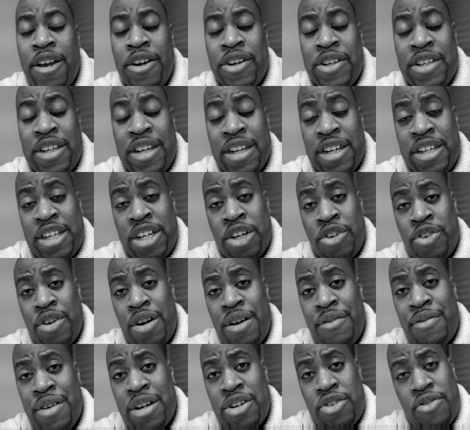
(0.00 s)
See, the children
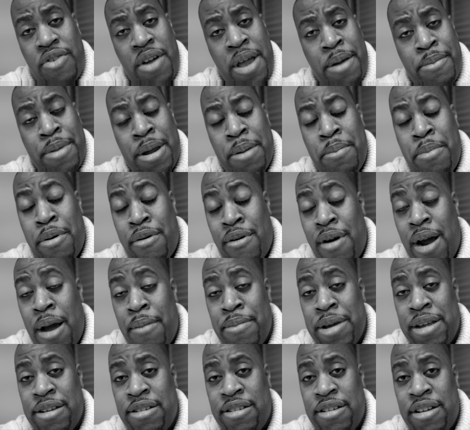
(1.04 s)
of Israel had been
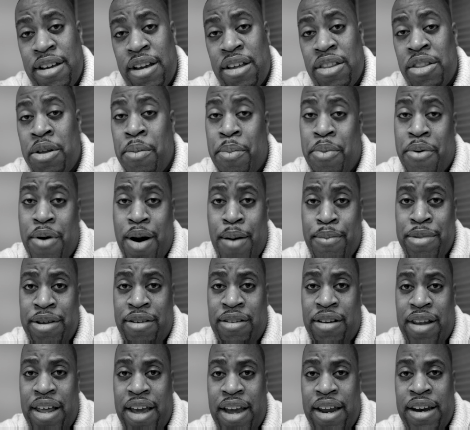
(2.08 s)
promised the promised
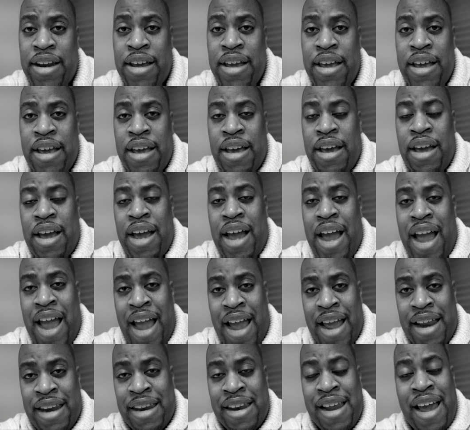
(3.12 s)
land.
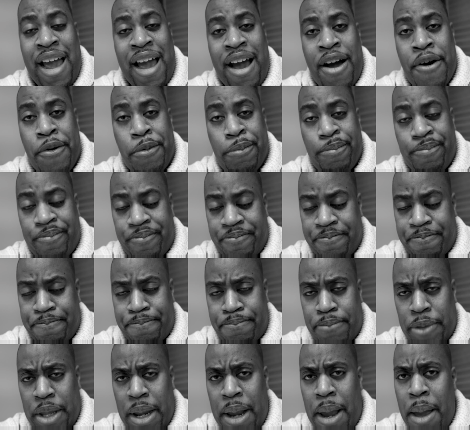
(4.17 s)
And now,
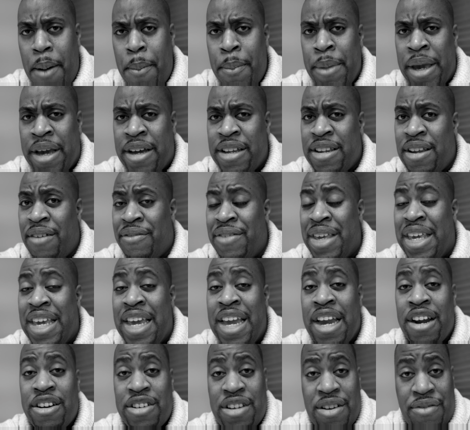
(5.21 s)
because of
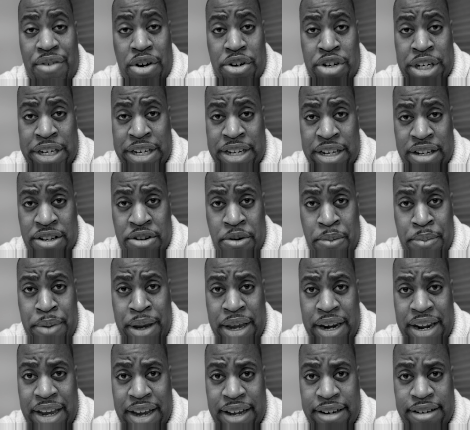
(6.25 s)
years of
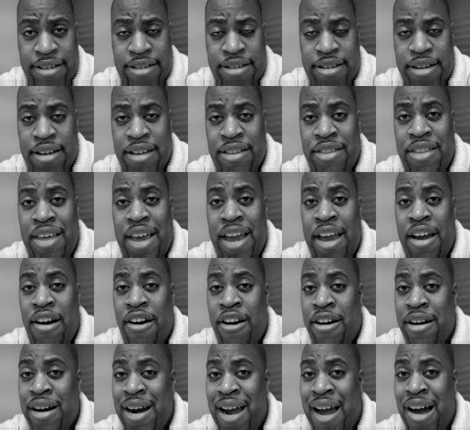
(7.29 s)
disobedience, they
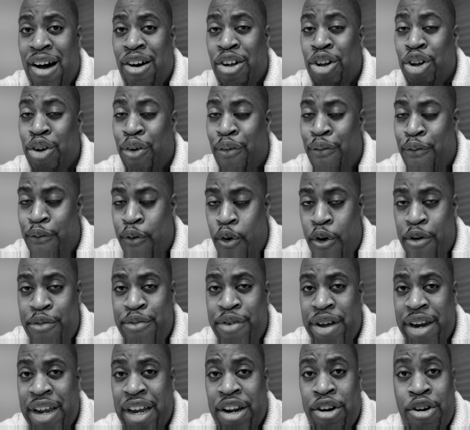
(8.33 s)
are now
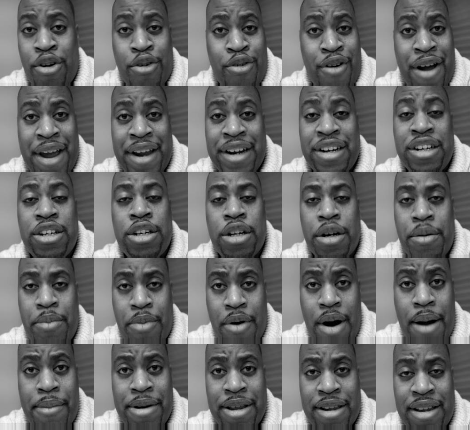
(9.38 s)
forfeiting the right to the
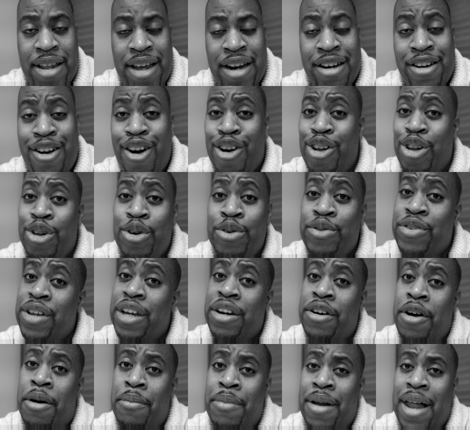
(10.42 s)
promised land. They're losing
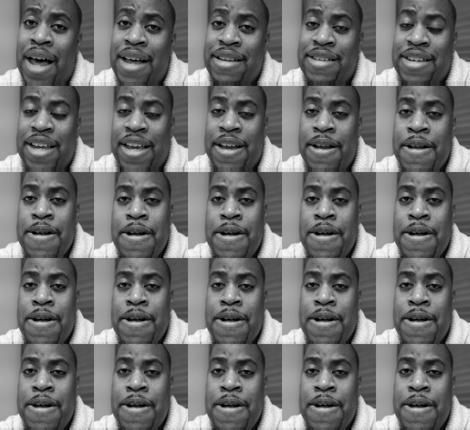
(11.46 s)
their blessing.